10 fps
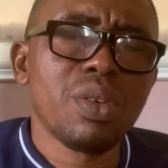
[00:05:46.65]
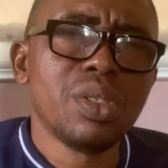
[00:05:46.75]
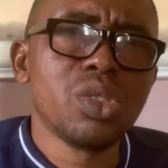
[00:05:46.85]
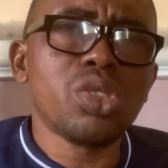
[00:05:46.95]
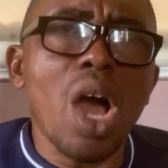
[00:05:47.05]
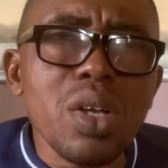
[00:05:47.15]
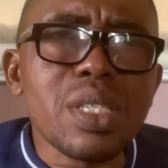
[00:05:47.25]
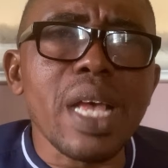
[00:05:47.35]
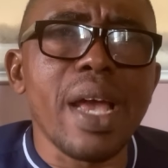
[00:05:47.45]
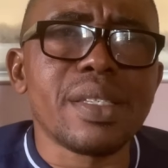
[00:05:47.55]

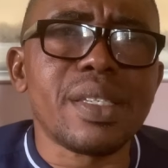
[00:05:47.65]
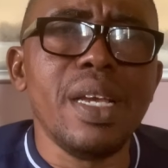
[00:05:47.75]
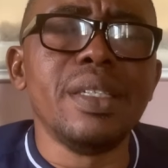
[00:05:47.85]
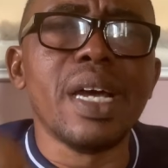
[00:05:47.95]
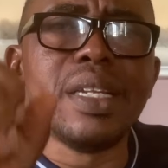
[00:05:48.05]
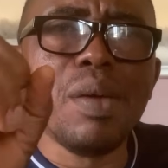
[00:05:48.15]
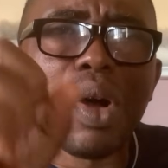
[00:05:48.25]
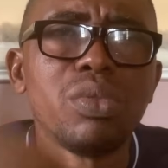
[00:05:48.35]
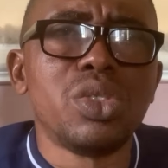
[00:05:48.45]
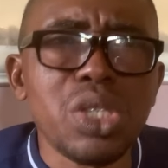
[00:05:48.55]
Success in the name
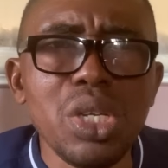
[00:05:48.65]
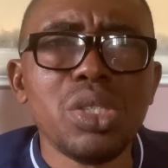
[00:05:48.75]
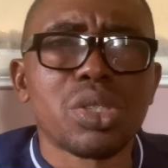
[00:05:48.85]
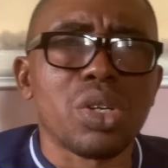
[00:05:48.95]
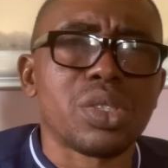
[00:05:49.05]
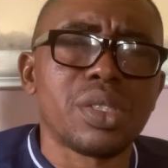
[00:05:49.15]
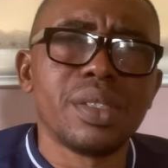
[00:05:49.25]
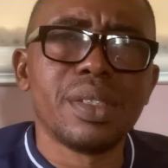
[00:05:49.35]
of Jesus.